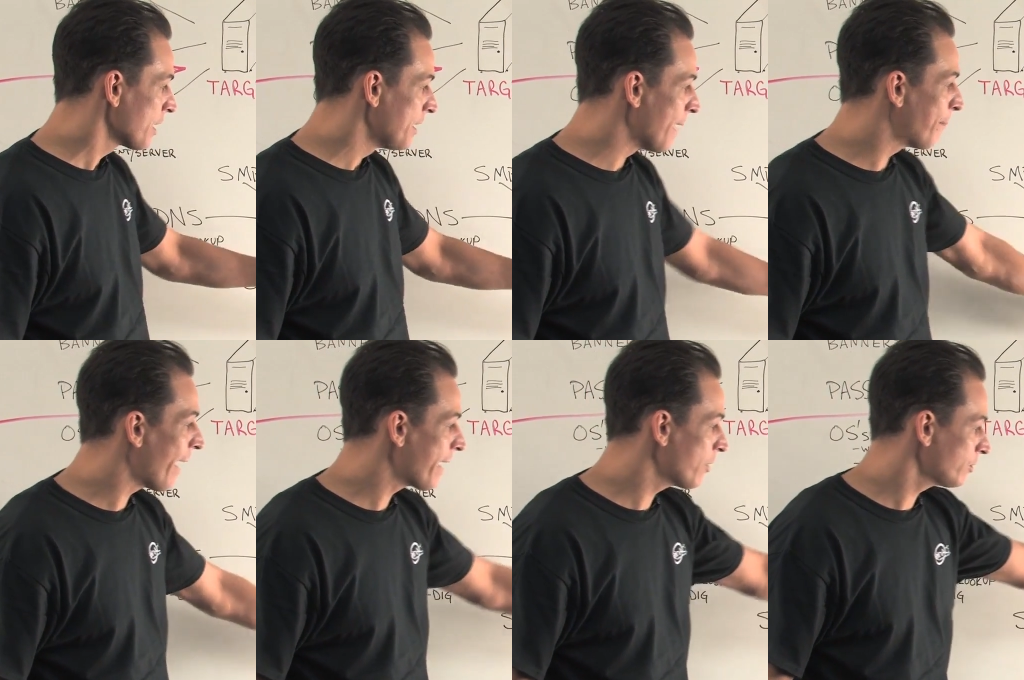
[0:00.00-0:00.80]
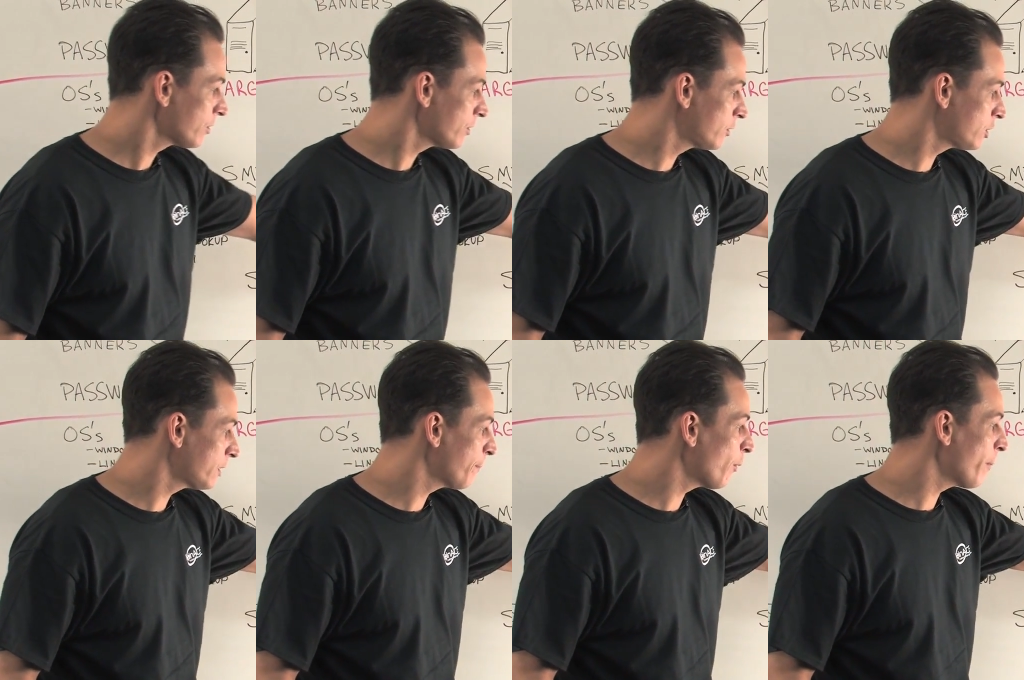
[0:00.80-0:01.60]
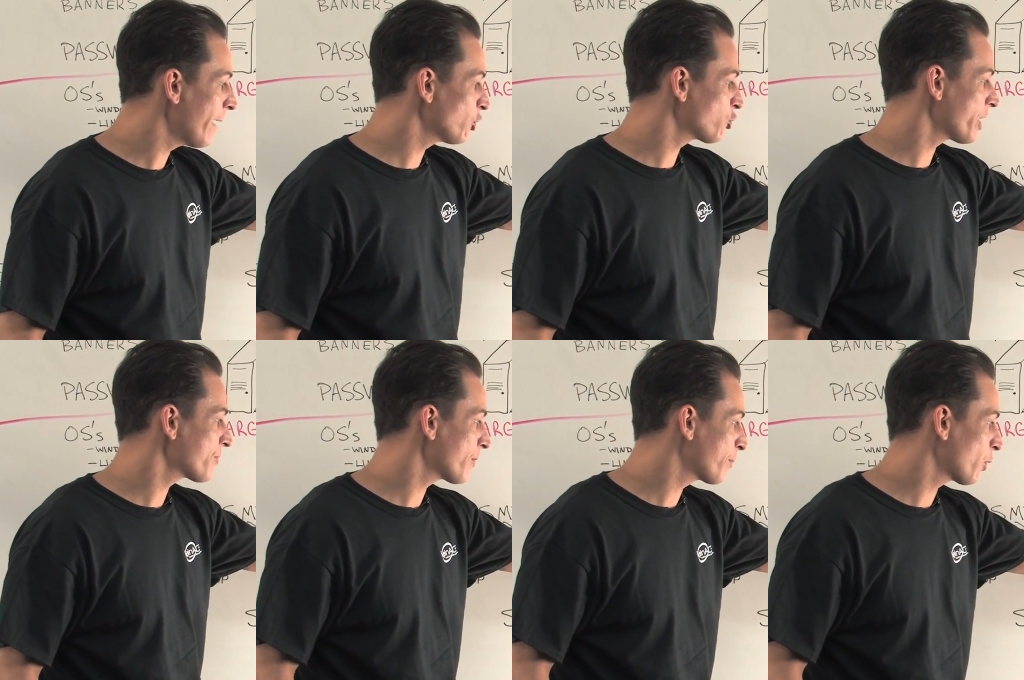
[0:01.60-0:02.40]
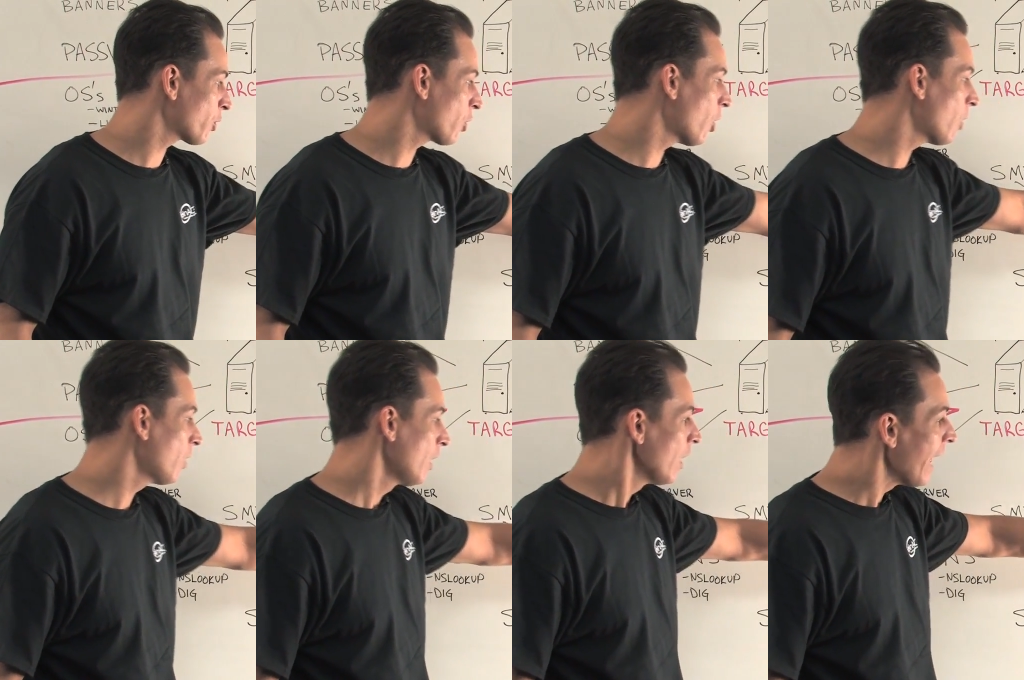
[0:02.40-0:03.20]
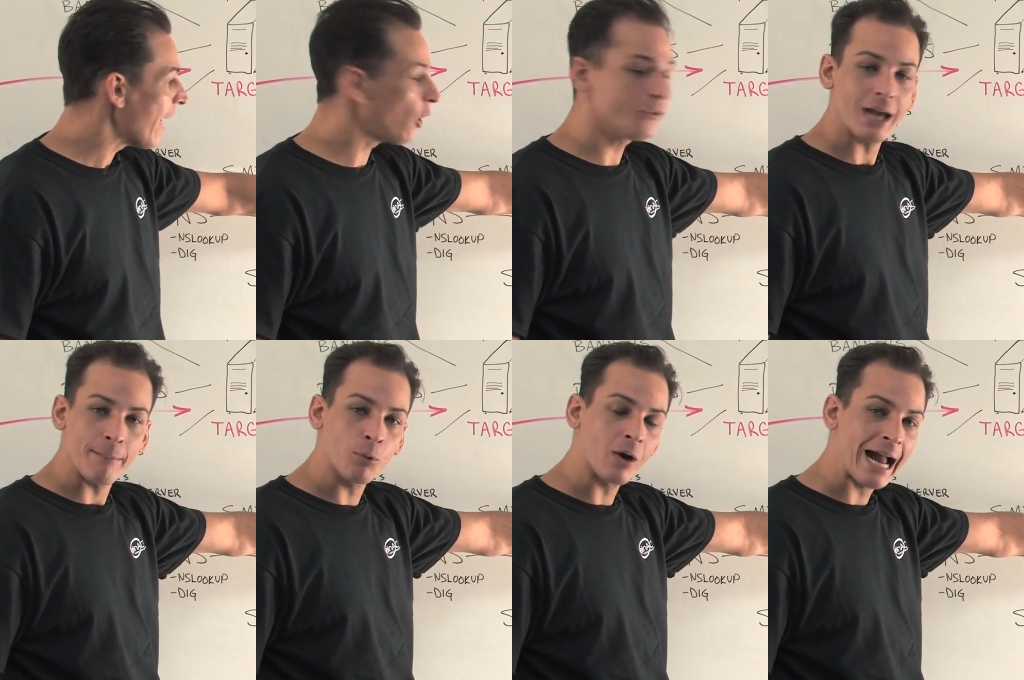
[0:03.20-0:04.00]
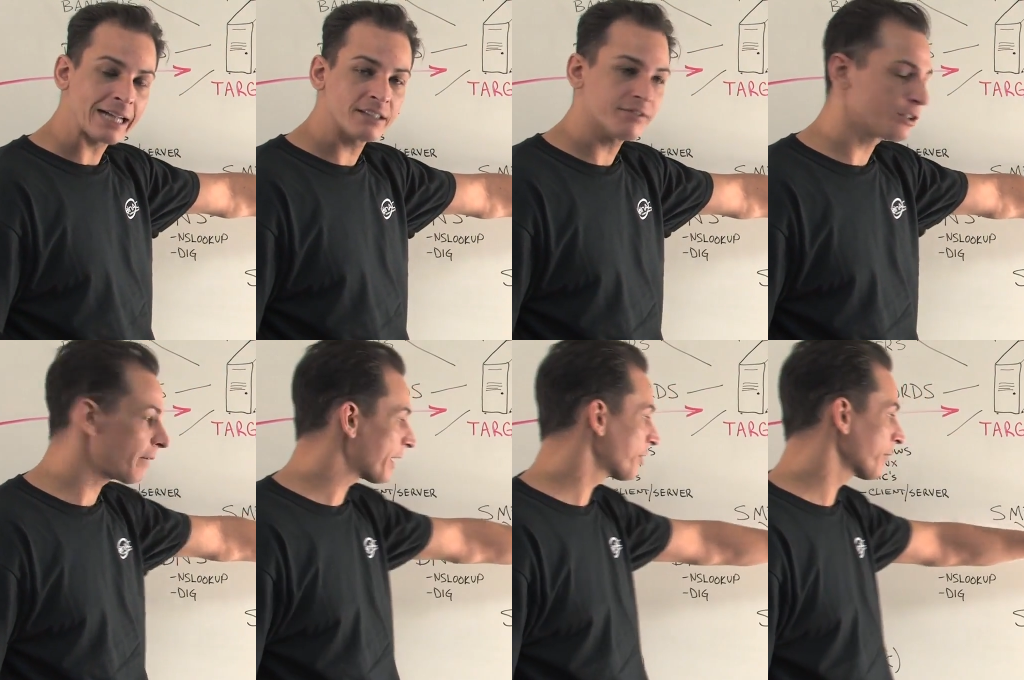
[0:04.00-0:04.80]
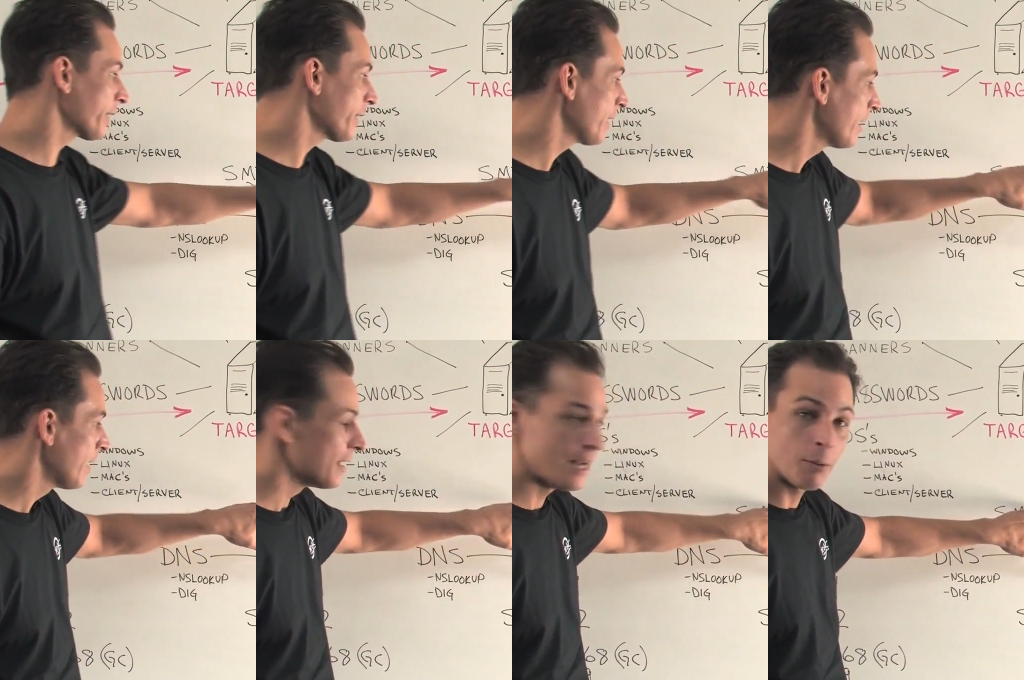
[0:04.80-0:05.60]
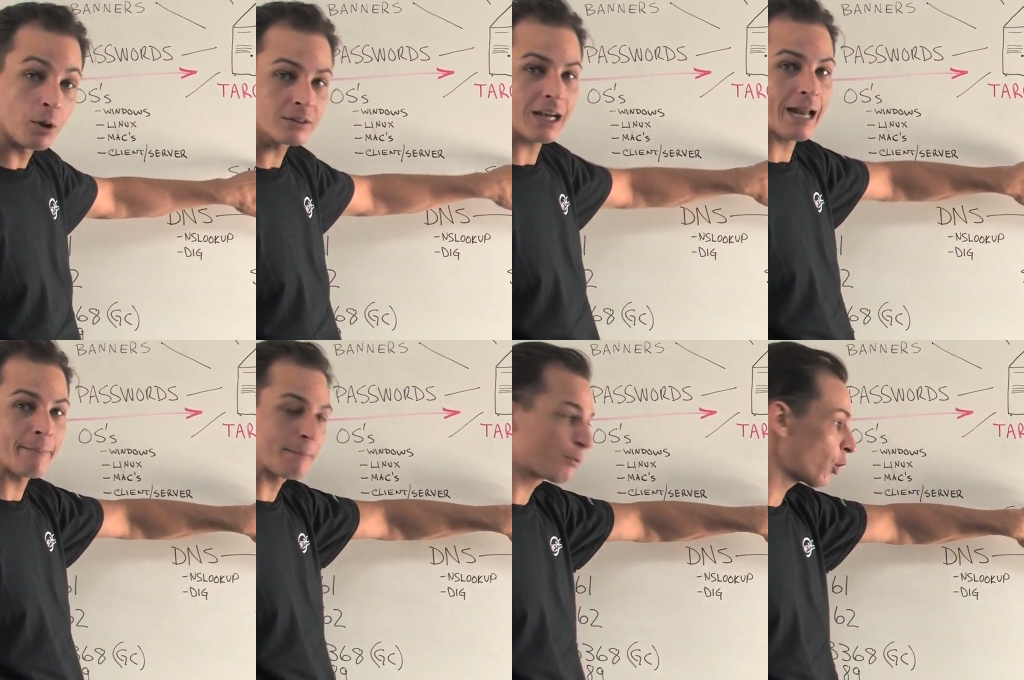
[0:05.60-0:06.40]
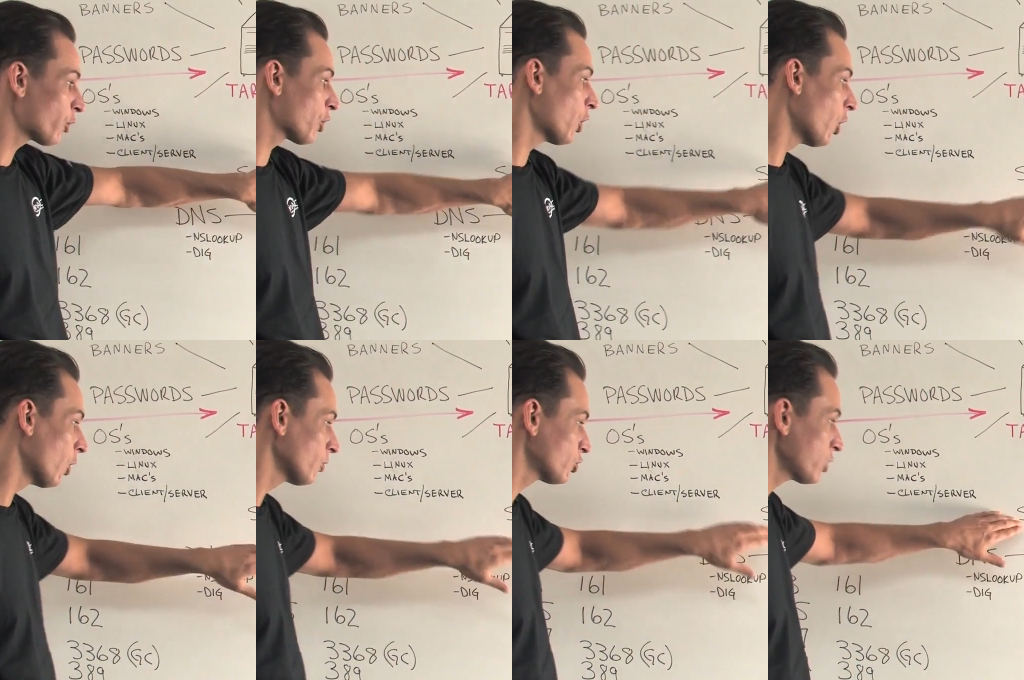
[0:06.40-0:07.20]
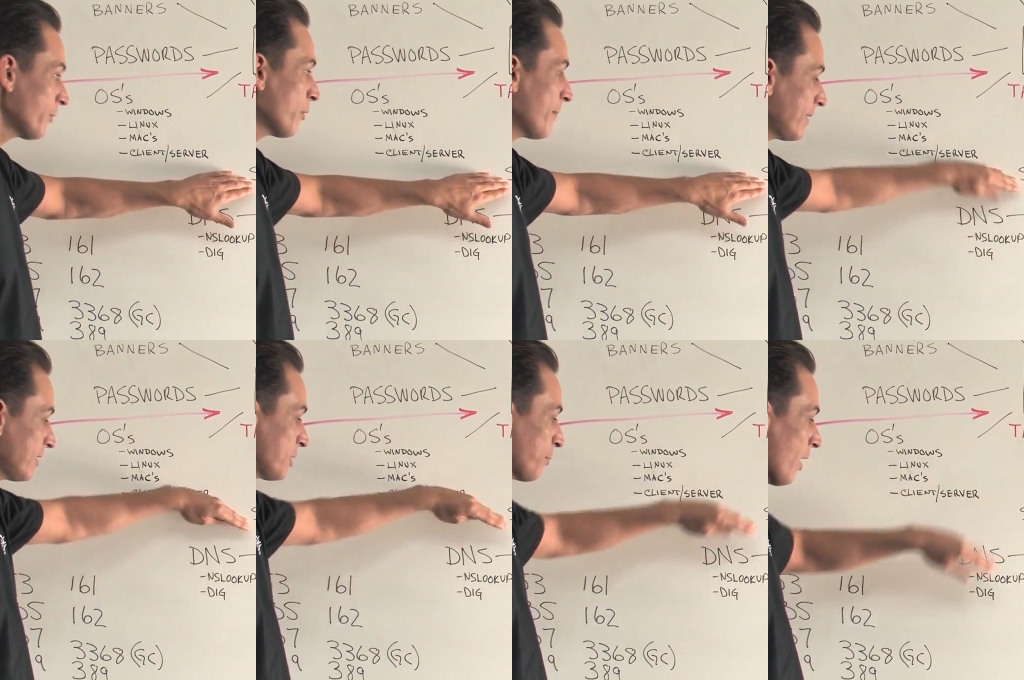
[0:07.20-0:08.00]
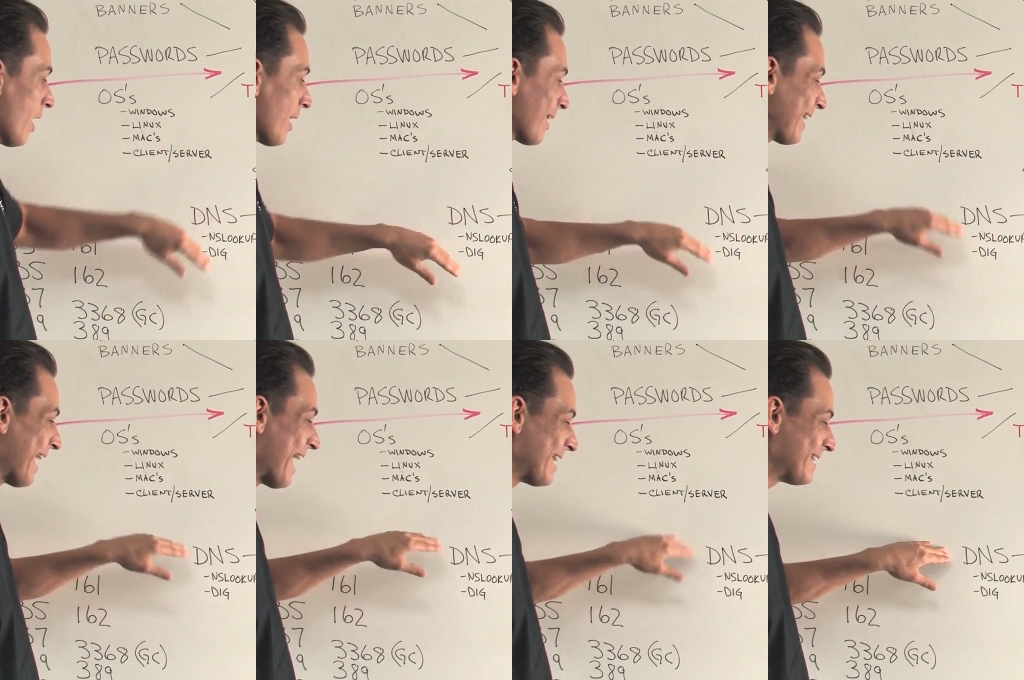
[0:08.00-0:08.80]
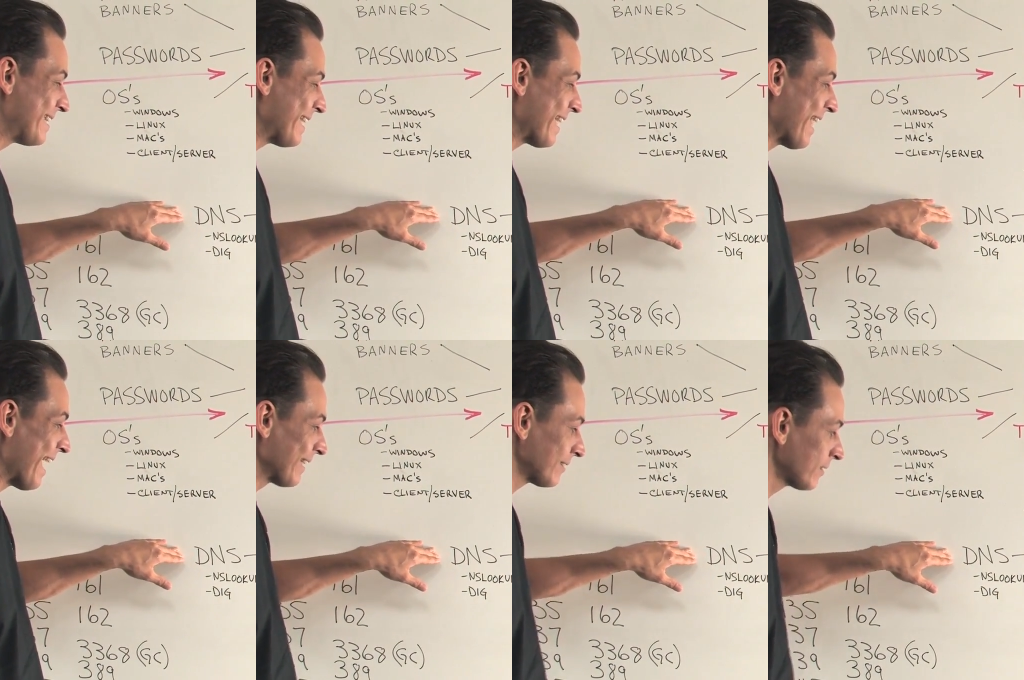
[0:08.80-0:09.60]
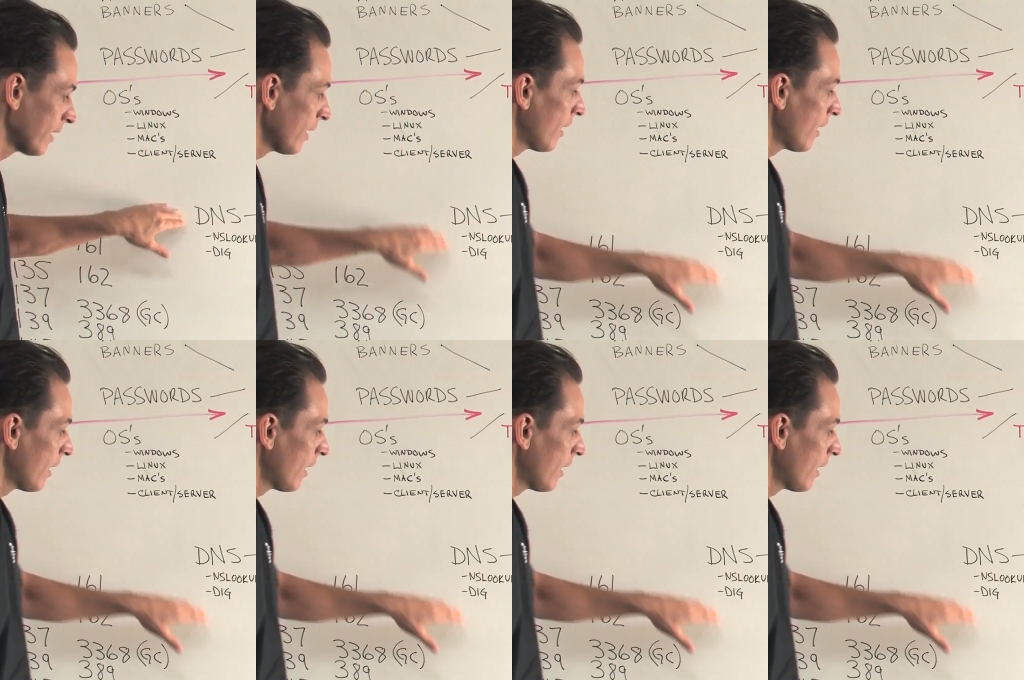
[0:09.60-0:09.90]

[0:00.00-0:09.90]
NetBIOS, Simple Mail Transfer Protocol, LDAP or Active Directory, Network Timing Protocol, Server Message Block, and DNS.